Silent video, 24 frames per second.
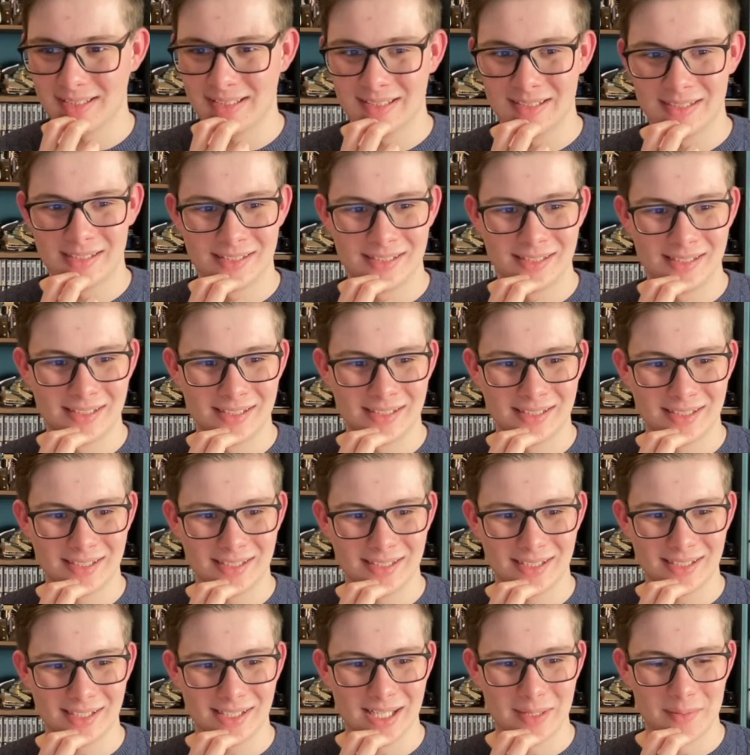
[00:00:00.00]

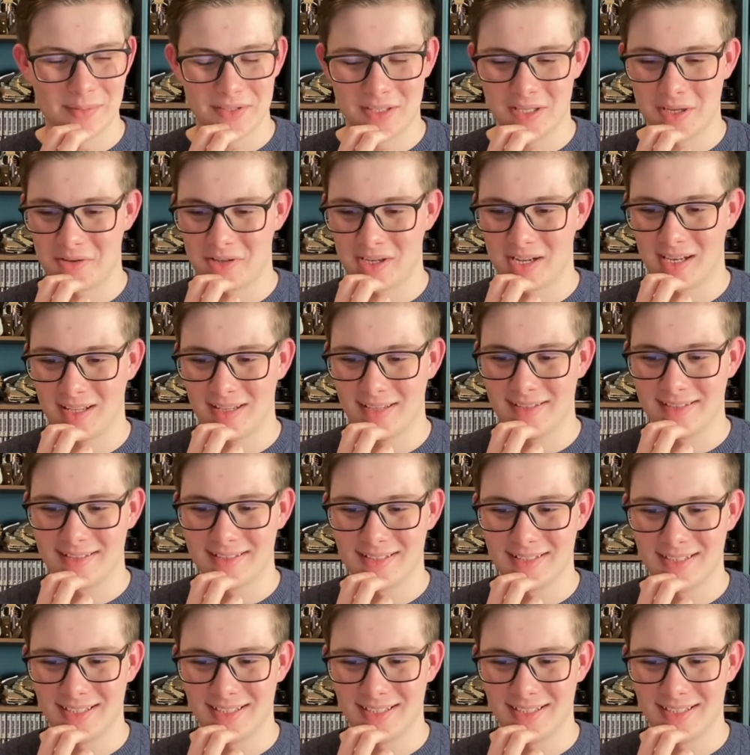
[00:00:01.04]
I'm so jealous.